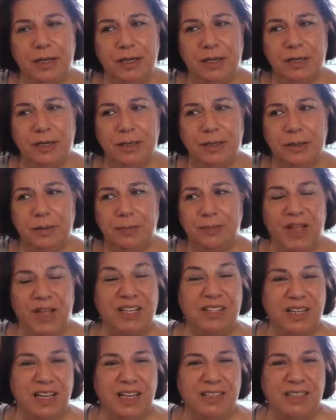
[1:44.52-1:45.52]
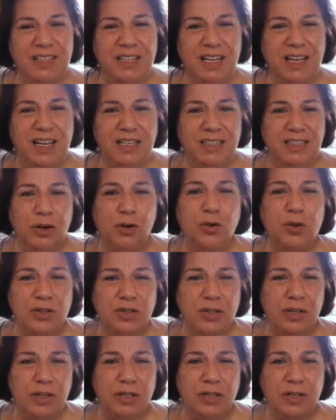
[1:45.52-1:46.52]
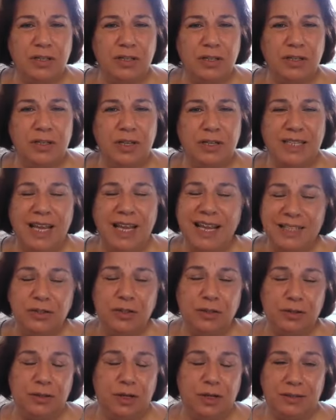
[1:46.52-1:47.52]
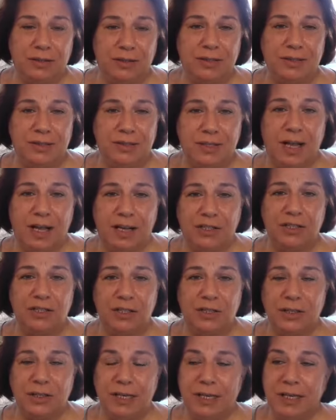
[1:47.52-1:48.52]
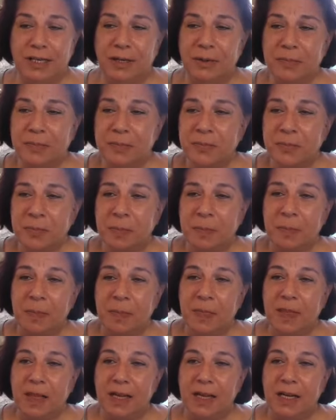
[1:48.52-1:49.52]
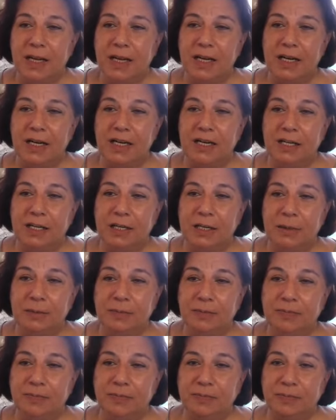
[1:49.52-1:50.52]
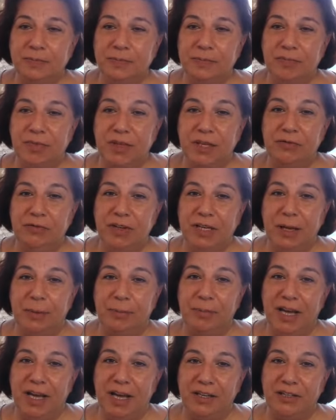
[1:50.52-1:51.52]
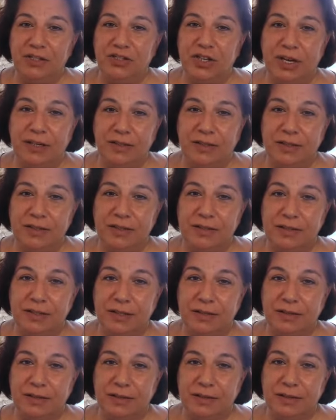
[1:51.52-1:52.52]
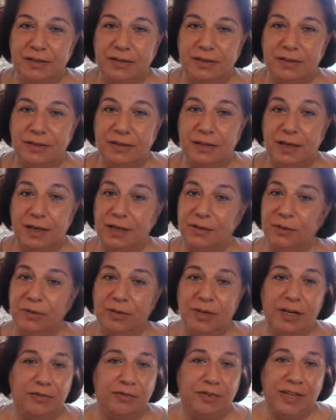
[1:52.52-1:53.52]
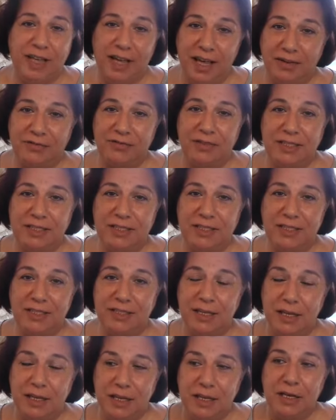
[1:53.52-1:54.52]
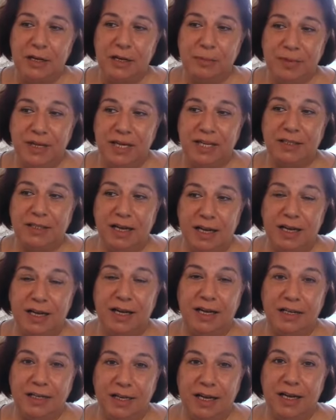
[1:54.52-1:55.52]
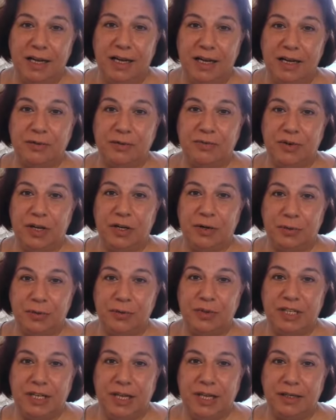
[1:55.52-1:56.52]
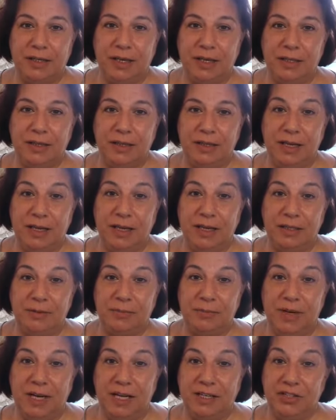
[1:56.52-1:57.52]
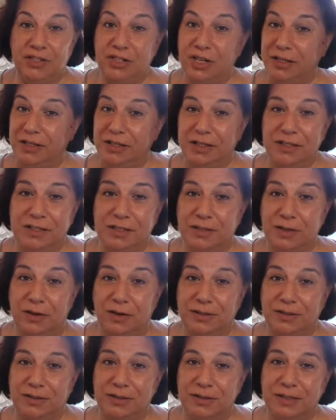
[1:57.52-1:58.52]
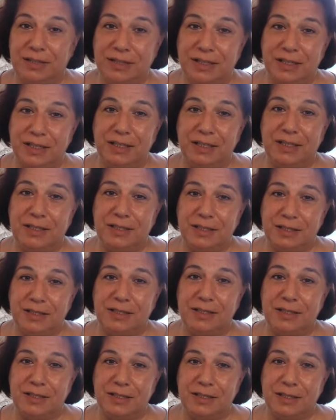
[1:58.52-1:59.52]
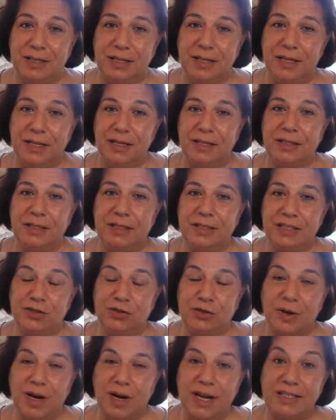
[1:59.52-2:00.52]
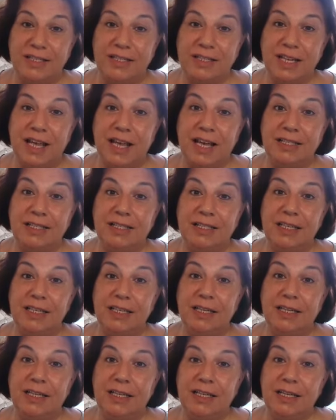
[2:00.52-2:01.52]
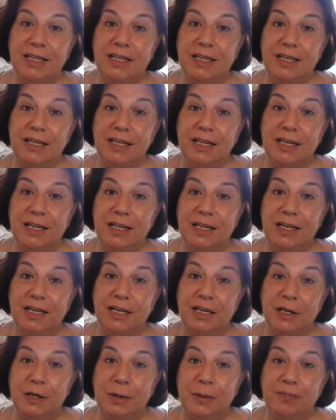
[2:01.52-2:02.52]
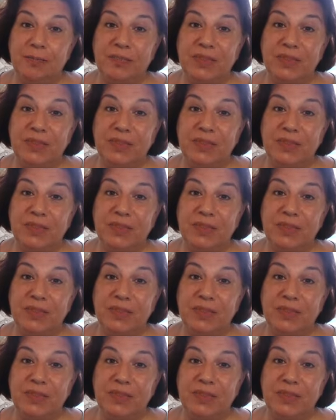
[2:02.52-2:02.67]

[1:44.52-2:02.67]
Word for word: uh, at, at, an, uh, an endodontist actually. Um, even I'm a hygienist and I don't have cavities, but I have a root canal. And my Chinese doctor think this is the stress and the uh,